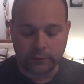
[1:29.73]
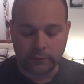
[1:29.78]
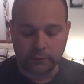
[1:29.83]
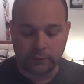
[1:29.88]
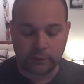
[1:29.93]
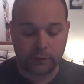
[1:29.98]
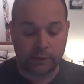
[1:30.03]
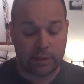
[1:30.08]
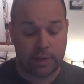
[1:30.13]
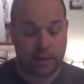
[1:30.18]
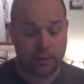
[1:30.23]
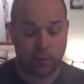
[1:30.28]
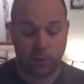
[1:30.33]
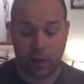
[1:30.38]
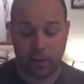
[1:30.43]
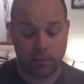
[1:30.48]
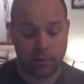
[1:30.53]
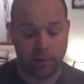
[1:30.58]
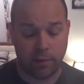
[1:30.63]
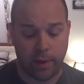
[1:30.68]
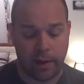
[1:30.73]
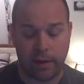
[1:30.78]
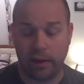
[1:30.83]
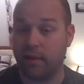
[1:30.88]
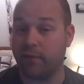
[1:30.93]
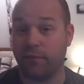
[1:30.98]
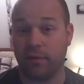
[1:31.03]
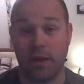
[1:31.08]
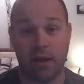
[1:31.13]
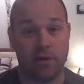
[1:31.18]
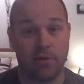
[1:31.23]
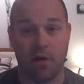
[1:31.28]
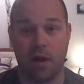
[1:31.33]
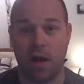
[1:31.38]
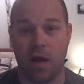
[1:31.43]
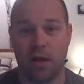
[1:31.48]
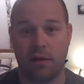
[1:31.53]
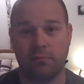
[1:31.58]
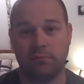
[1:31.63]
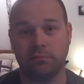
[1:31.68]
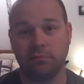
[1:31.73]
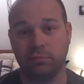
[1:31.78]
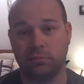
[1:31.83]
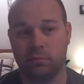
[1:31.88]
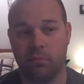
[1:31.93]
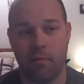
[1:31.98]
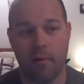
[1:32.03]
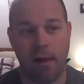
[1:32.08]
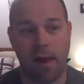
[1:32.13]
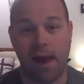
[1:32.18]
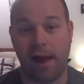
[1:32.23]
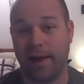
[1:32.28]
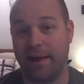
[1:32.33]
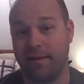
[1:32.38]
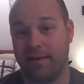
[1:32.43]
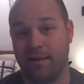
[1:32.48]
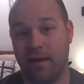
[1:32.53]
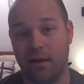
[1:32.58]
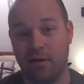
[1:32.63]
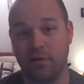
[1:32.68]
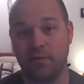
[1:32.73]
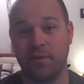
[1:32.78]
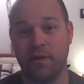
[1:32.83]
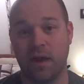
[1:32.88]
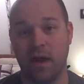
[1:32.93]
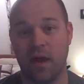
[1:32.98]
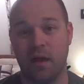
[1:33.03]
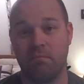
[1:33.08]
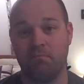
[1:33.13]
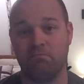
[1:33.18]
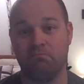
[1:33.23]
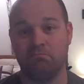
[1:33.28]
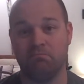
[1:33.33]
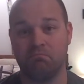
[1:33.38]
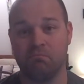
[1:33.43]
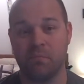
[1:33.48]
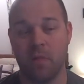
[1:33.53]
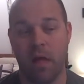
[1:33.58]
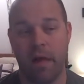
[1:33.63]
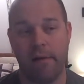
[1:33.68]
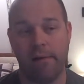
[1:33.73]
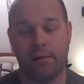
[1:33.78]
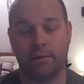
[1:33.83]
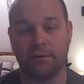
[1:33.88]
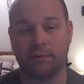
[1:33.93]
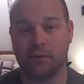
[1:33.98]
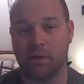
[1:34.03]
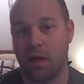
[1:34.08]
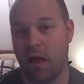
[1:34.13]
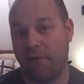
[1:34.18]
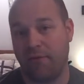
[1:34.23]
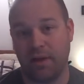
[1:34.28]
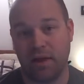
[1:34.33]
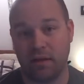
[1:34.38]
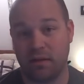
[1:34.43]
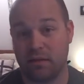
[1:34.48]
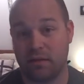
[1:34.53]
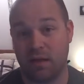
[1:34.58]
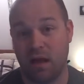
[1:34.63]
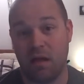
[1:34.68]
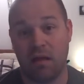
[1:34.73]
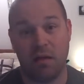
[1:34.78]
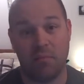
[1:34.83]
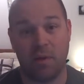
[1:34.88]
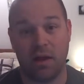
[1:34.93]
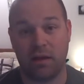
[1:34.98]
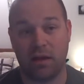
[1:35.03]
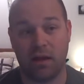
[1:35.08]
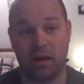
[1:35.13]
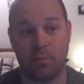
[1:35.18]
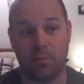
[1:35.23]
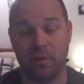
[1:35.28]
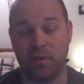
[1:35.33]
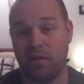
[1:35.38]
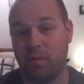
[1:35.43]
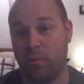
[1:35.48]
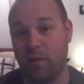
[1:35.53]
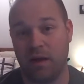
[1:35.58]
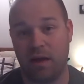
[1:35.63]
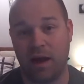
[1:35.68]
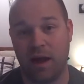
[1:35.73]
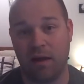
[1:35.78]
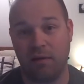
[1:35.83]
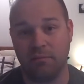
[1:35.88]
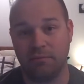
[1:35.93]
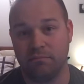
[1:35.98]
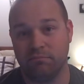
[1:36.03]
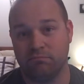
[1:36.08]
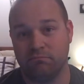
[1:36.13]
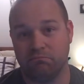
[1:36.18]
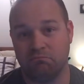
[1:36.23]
So that's what I'm doing. If later on I get tired of the gum, if it gets stale, I might get up and spit it out.